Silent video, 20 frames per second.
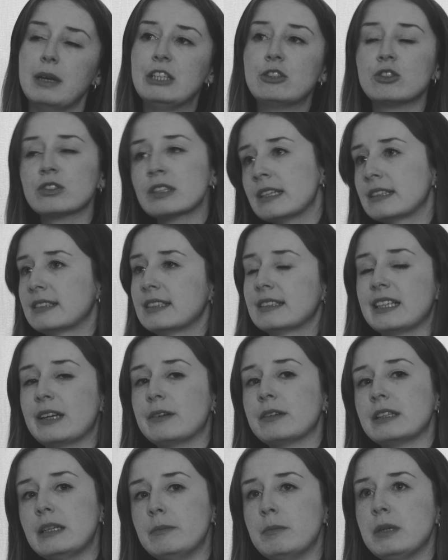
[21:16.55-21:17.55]
It doesn't
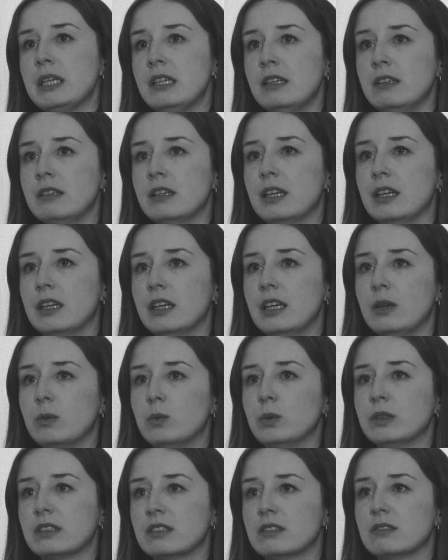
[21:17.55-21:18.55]
necessarily mean
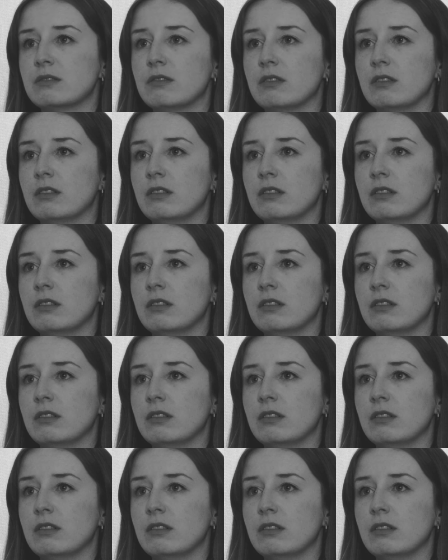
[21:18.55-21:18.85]
it was